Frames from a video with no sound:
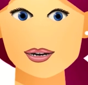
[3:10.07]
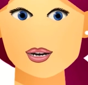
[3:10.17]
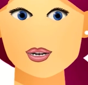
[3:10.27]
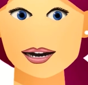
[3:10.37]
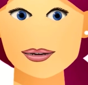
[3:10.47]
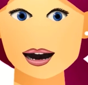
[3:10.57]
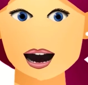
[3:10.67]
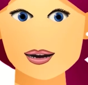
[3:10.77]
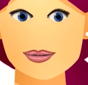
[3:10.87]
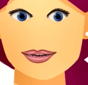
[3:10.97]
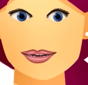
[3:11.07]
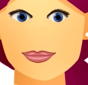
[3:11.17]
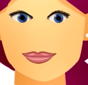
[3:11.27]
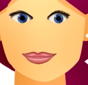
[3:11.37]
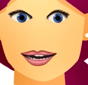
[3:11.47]
is the kmetz.
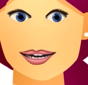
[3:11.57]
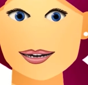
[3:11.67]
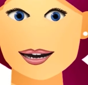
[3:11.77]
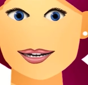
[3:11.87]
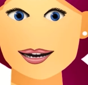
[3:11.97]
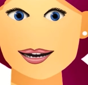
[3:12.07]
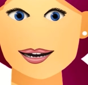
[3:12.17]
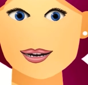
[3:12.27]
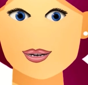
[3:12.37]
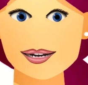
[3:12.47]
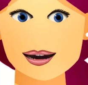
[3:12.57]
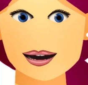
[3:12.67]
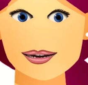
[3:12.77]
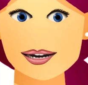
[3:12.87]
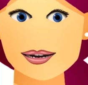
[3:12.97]
It is the sign that
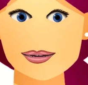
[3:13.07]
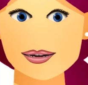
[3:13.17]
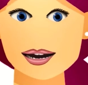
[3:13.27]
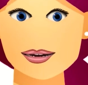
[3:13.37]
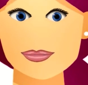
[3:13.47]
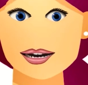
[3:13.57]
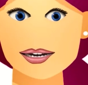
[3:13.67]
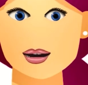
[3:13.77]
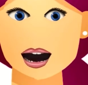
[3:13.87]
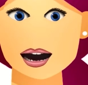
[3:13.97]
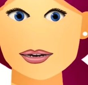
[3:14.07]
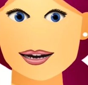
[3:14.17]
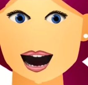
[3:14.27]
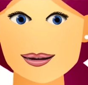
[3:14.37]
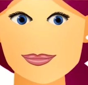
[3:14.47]
instructs us to pronounce a long
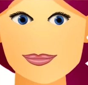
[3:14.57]
A.